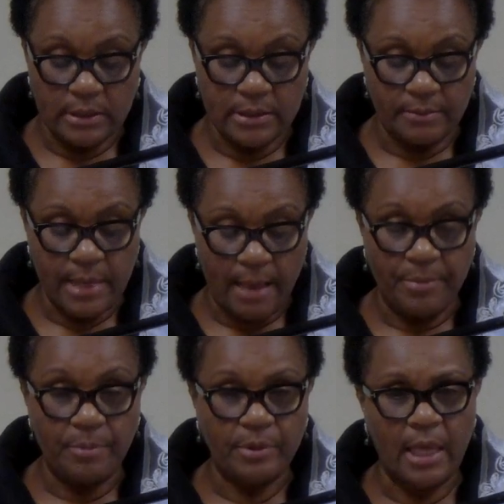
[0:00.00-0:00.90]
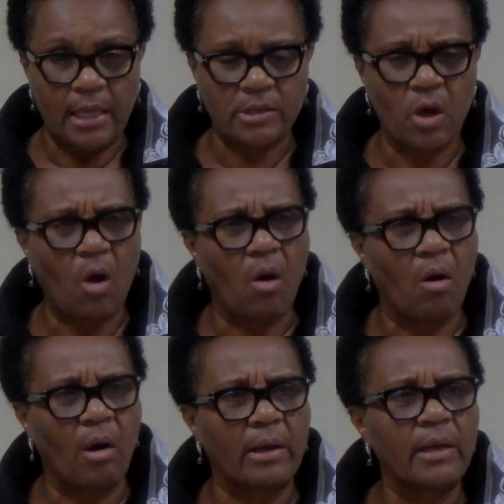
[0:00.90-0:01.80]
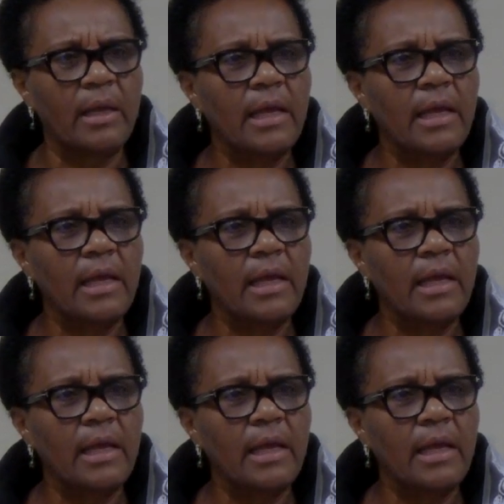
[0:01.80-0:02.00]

And sometimes people think it's hard